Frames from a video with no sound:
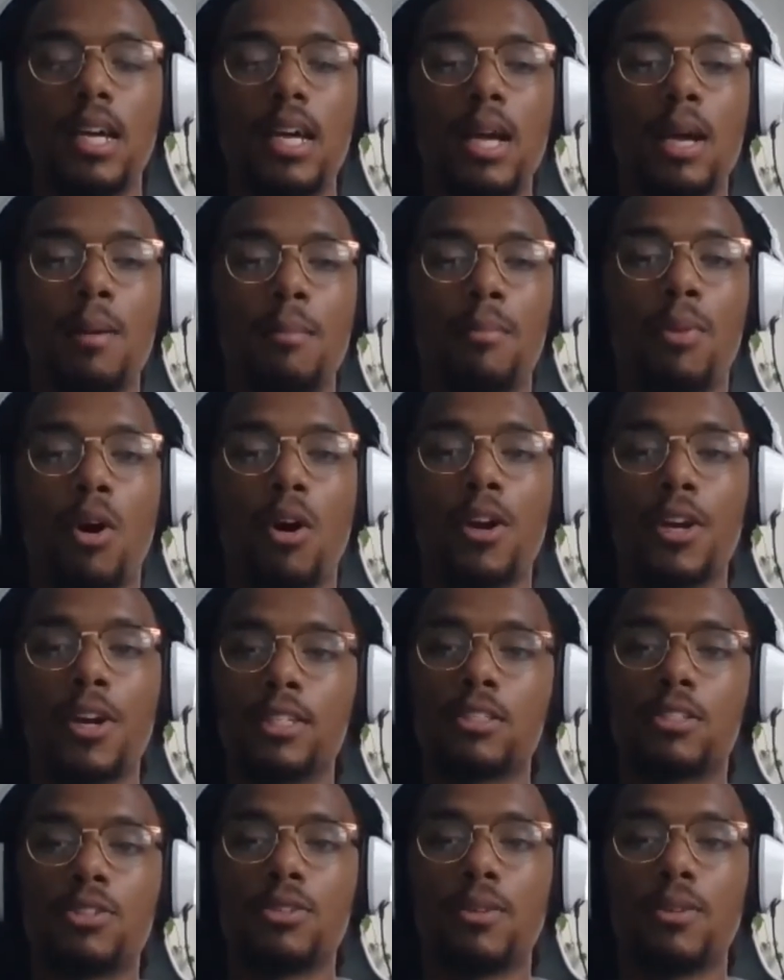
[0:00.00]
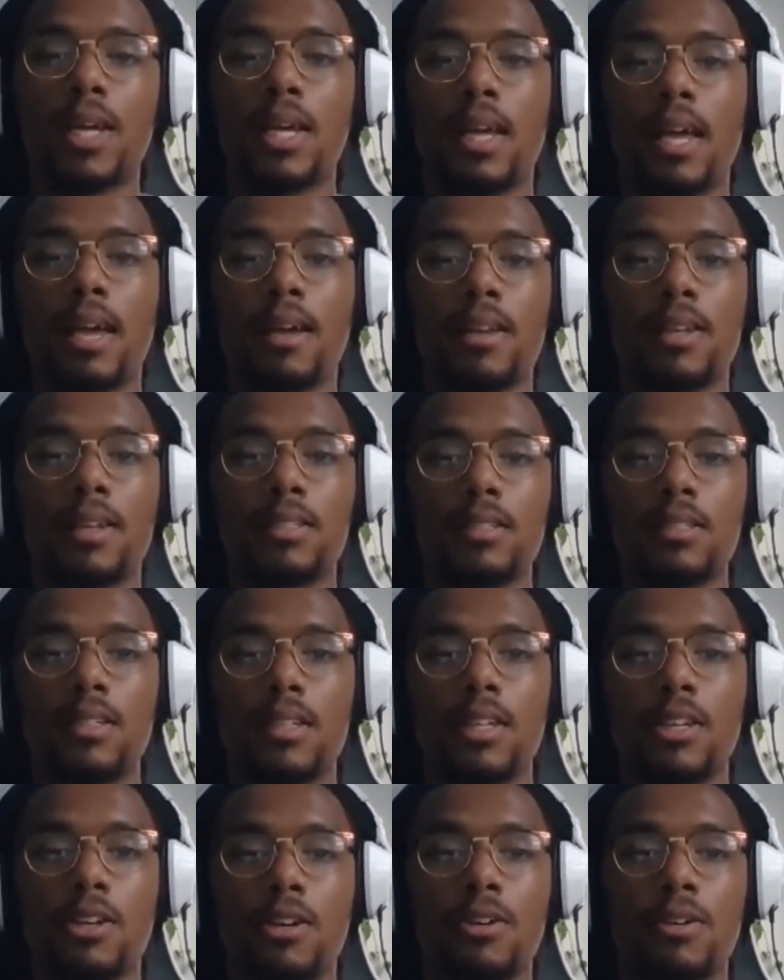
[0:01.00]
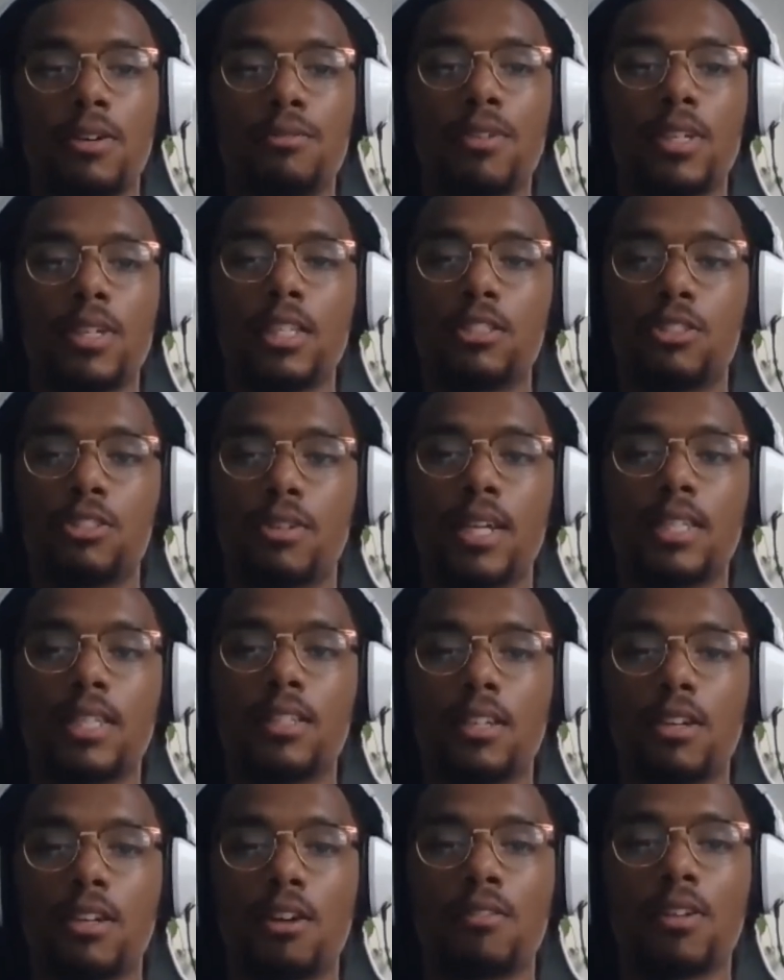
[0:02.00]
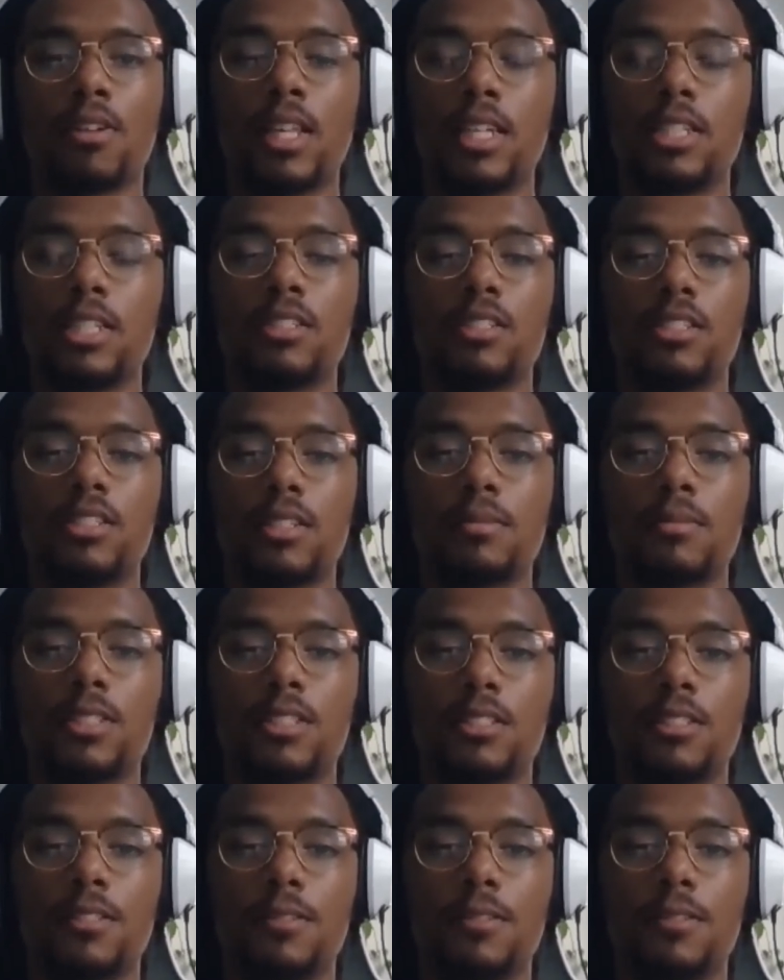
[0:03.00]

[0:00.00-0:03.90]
bought into it. And, it really strengthened our relationships.